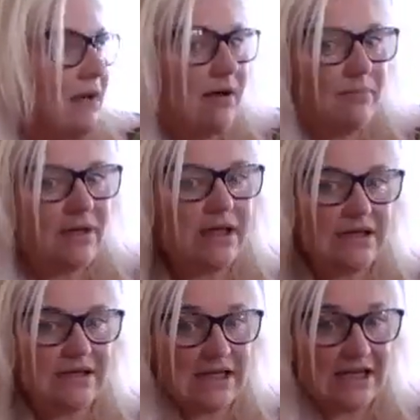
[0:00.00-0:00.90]

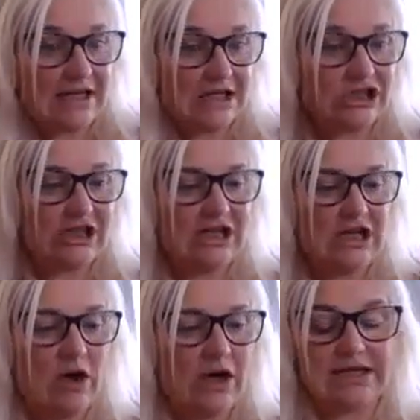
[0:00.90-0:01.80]
is the
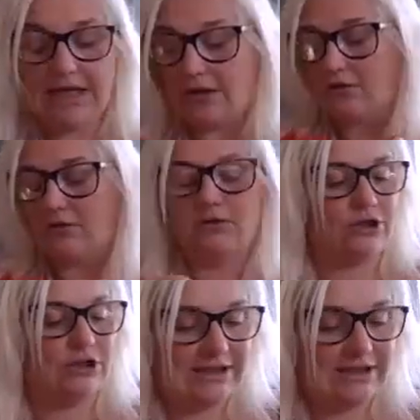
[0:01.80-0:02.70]
energy I get. Oh,
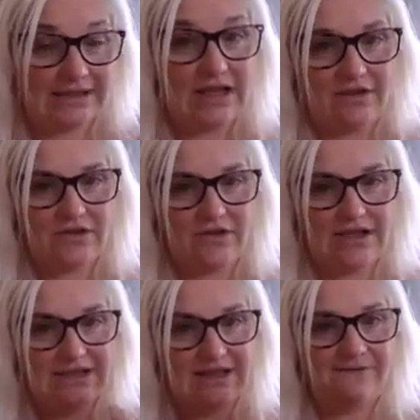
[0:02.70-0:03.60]
Jesus. So
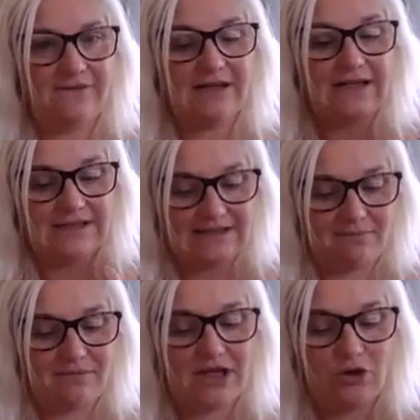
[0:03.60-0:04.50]
there's definitely
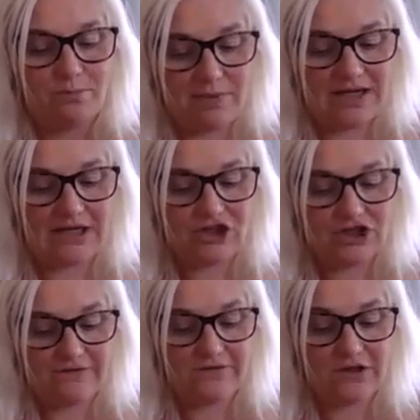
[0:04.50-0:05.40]
something big
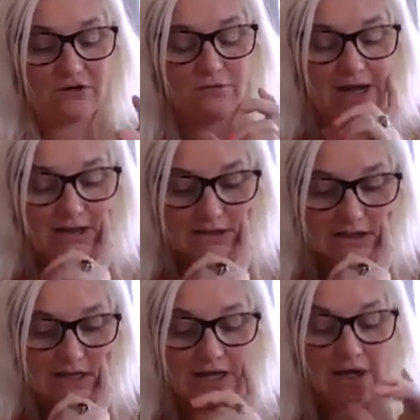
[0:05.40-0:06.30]
shift around
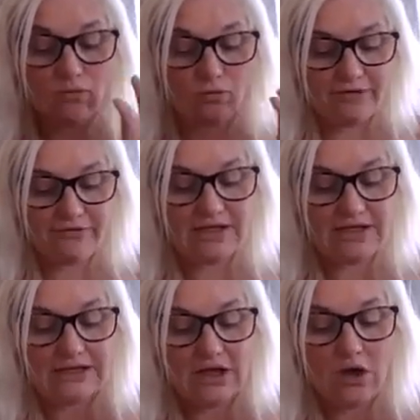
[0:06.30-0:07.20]

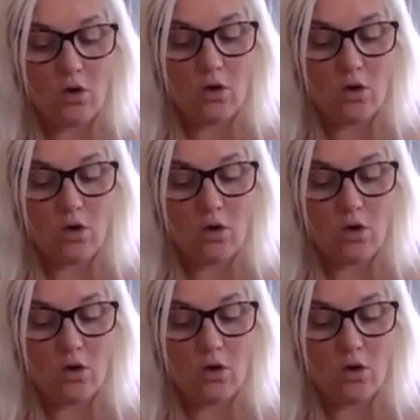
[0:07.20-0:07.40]
rivers,